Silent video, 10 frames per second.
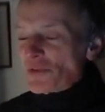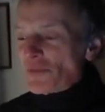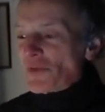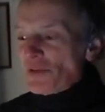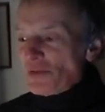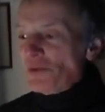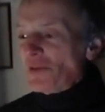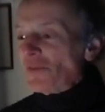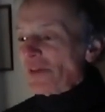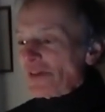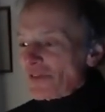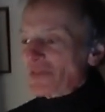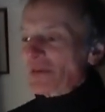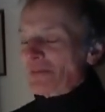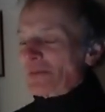of the
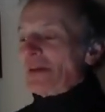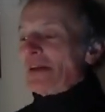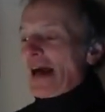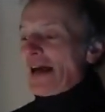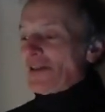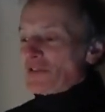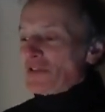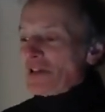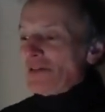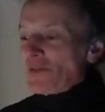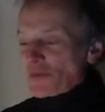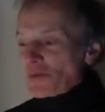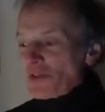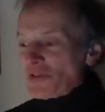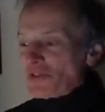universe as seen
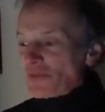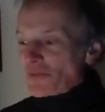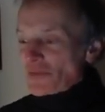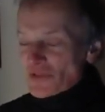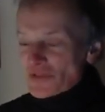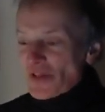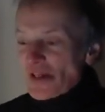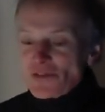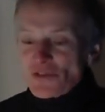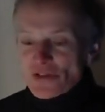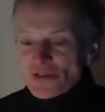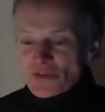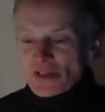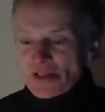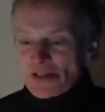through these different
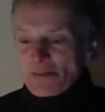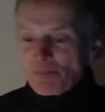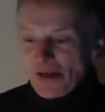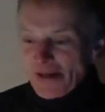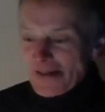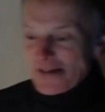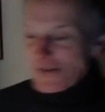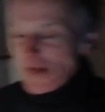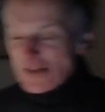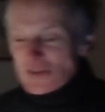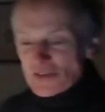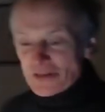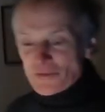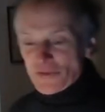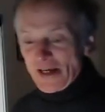stages by a nice
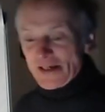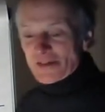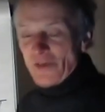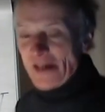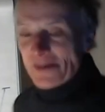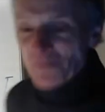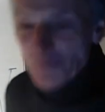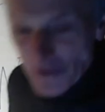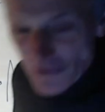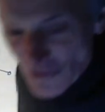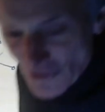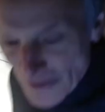little diagram which